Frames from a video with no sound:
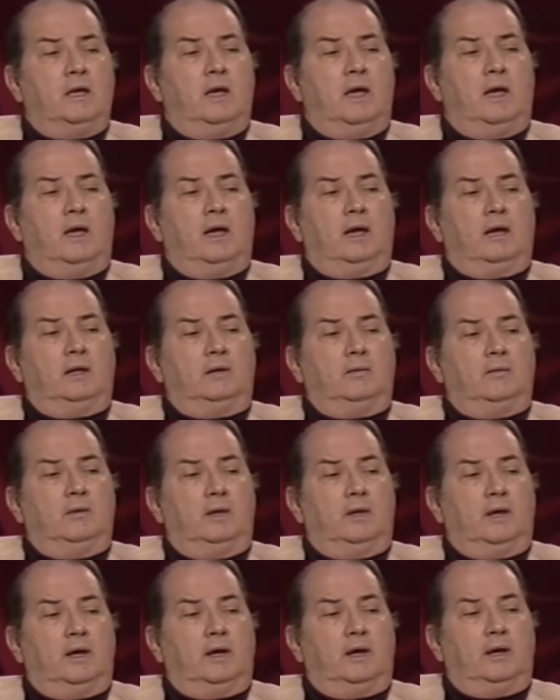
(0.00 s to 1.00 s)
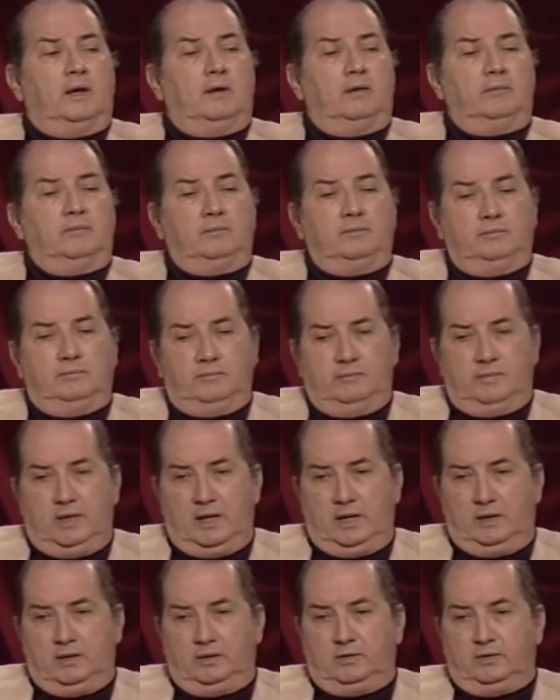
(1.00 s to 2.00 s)
and
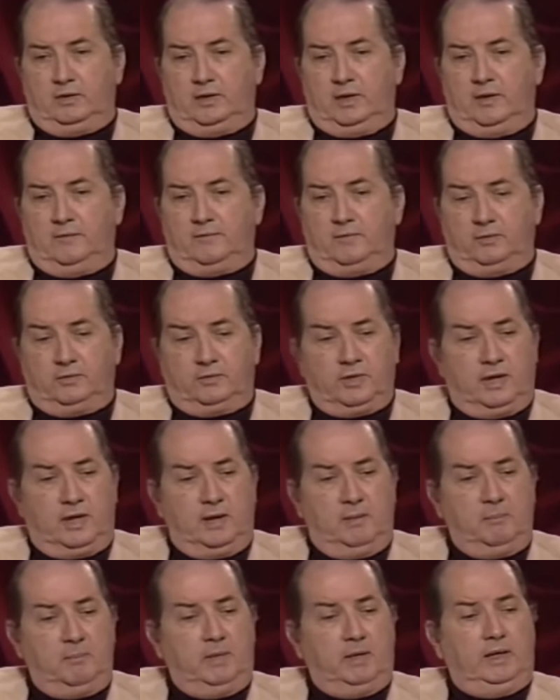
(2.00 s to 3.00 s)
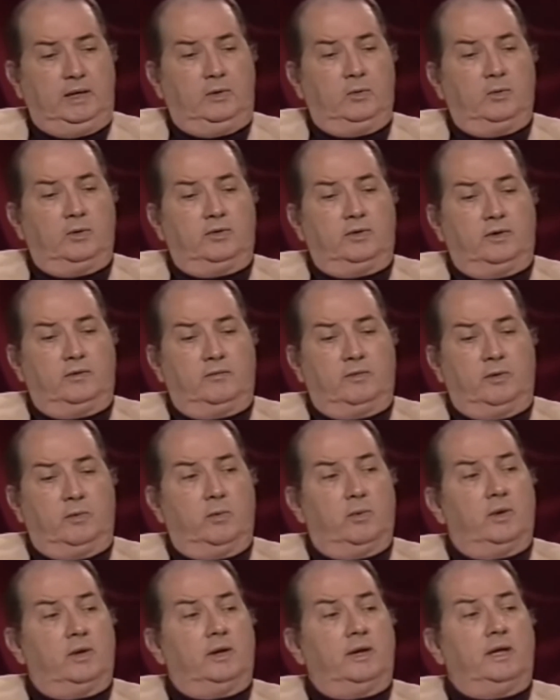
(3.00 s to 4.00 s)
had a delightful time meeting with
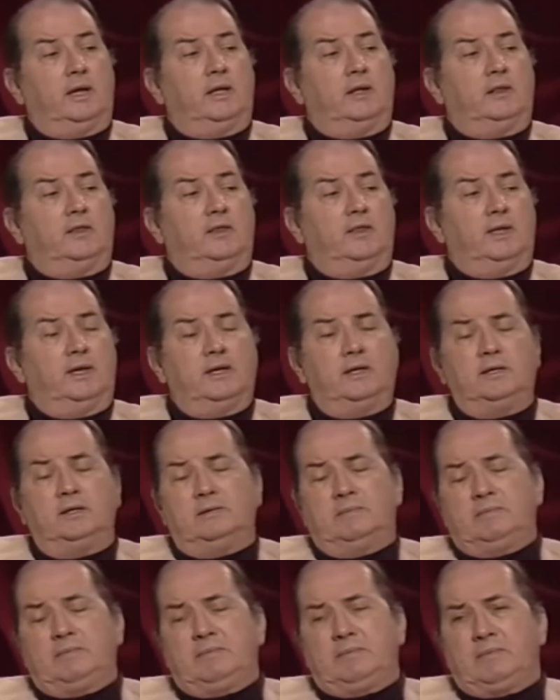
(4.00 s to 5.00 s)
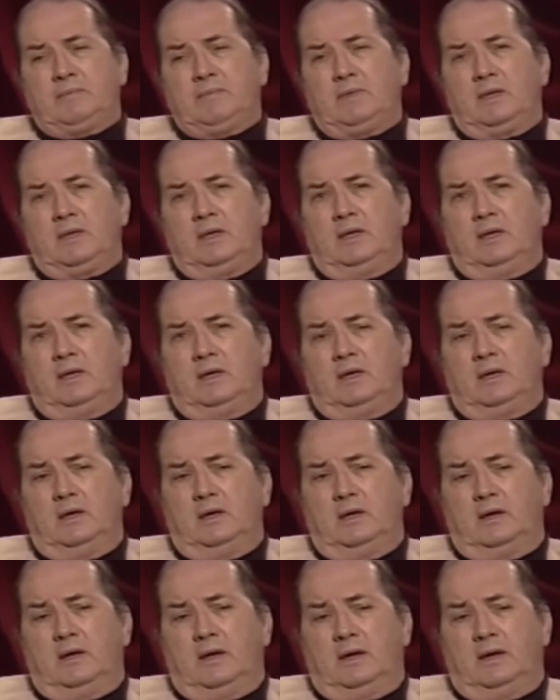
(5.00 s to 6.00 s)
everyone. And then
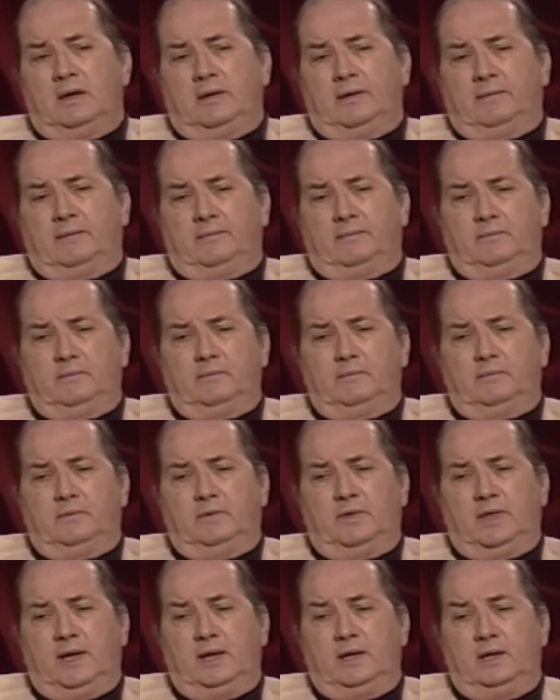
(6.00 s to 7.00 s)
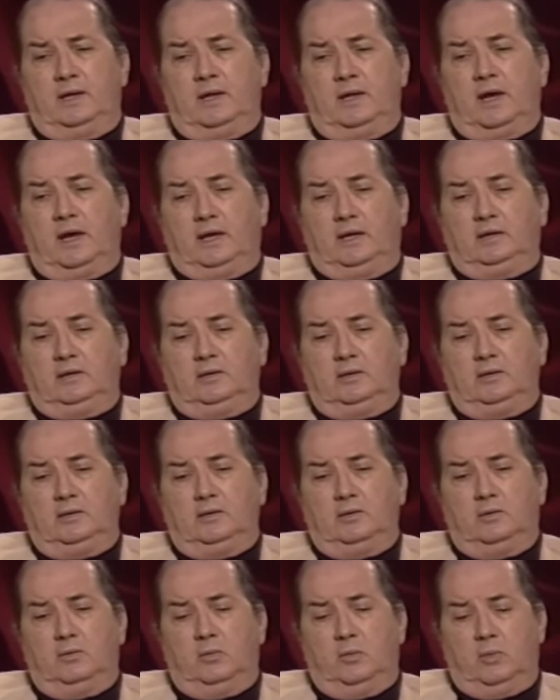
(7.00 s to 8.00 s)
that night,
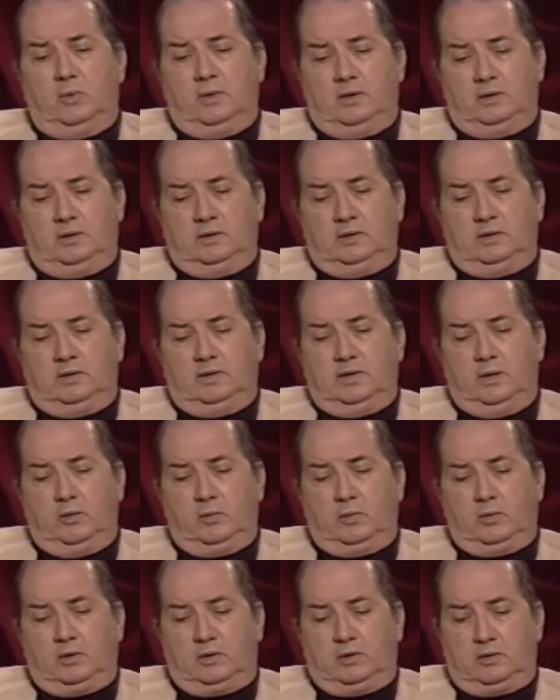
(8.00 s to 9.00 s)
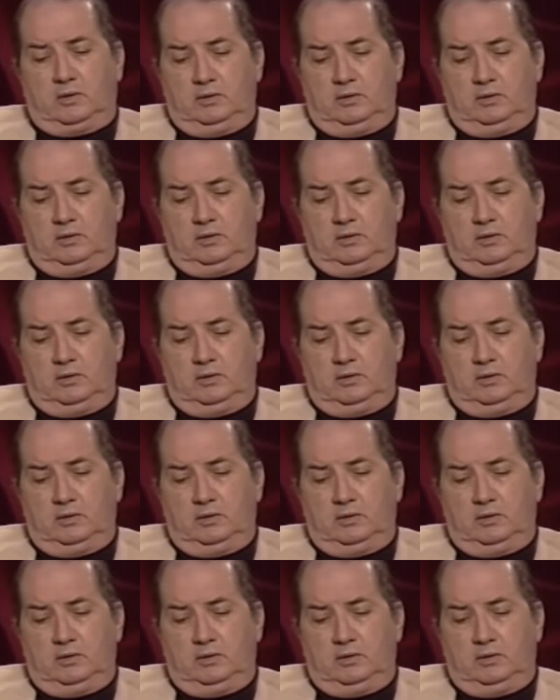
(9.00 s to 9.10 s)
when they were